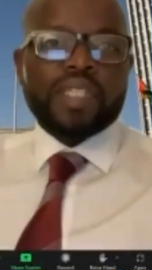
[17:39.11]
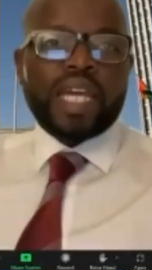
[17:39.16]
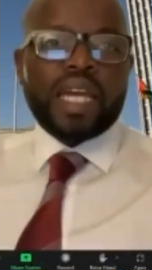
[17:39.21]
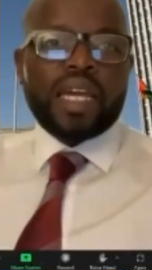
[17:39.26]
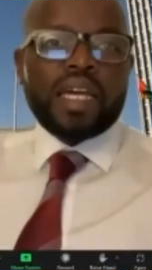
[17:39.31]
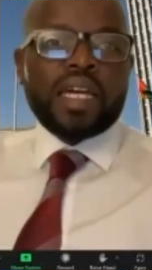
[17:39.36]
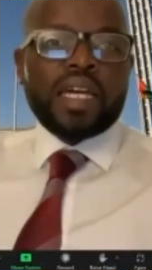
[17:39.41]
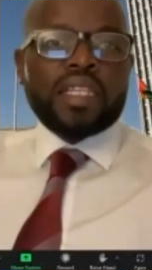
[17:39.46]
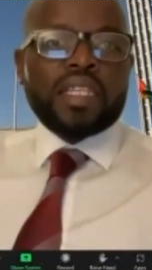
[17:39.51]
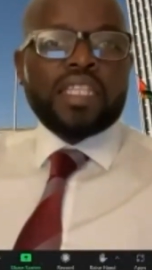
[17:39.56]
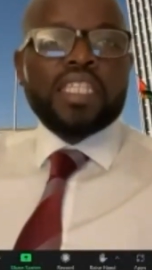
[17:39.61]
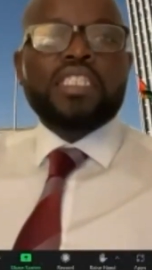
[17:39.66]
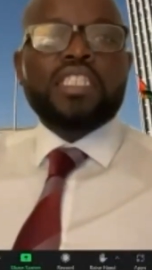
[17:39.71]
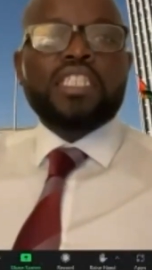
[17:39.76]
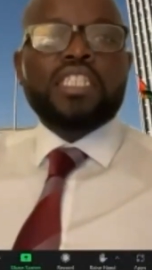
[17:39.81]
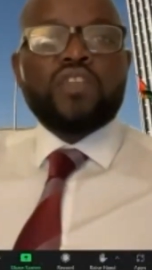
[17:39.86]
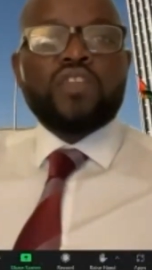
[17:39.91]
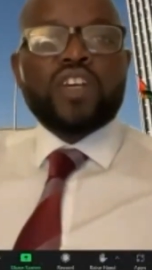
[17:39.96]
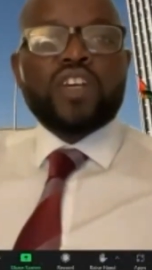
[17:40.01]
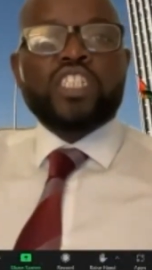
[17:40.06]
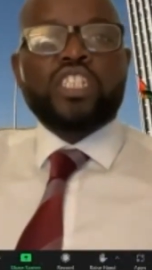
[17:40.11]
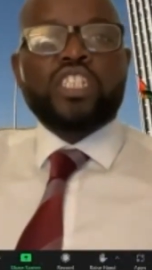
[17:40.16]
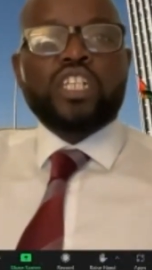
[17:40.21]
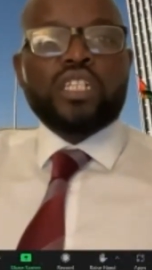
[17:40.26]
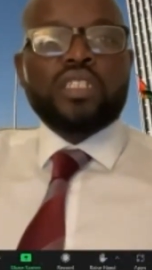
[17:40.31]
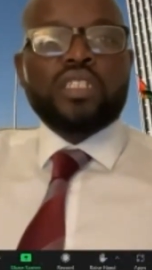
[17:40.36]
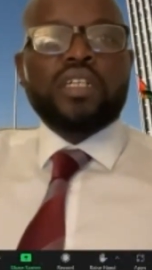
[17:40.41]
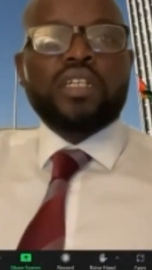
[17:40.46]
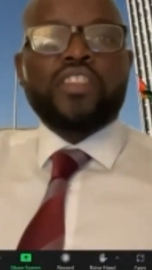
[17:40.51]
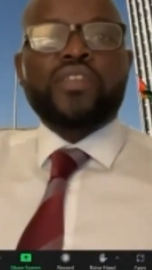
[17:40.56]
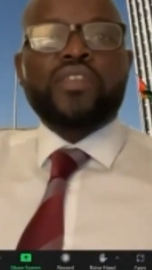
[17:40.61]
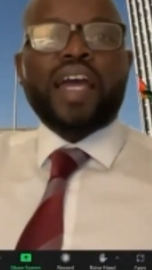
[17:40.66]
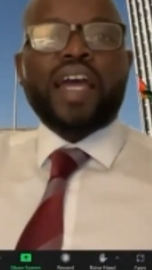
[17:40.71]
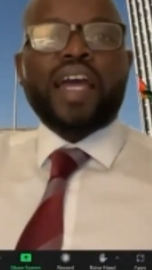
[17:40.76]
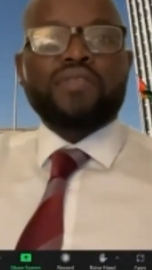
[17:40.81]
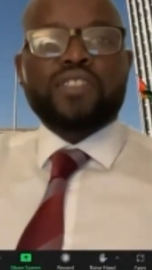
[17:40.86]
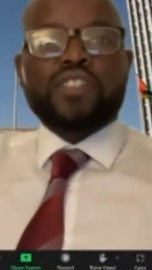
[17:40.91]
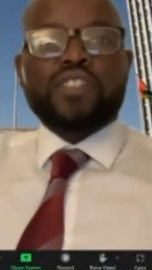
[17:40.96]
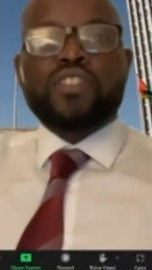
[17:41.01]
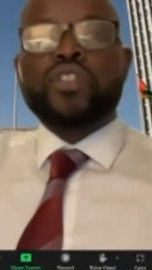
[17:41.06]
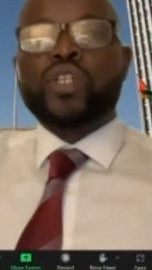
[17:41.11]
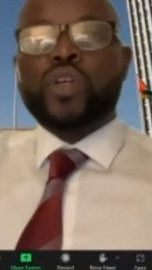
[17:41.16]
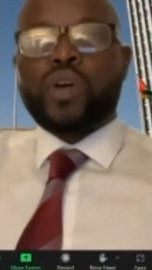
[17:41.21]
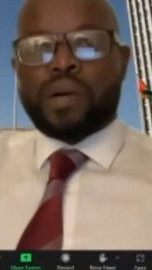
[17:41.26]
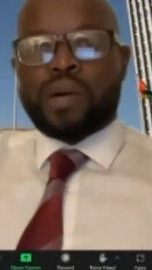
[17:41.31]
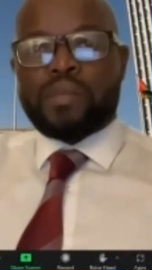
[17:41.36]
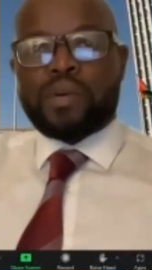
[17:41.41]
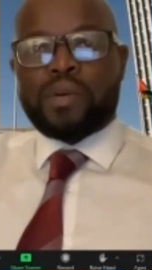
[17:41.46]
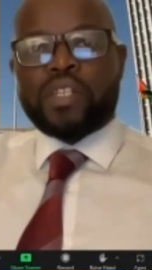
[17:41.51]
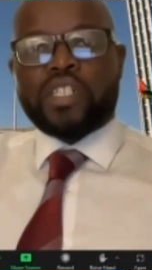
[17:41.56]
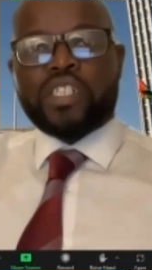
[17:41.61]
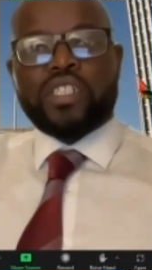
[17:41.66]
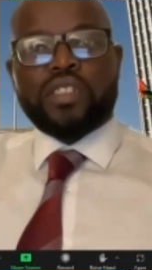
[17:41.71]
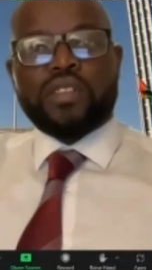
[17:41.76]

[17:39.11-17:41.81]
This innovation thrives through collaboration.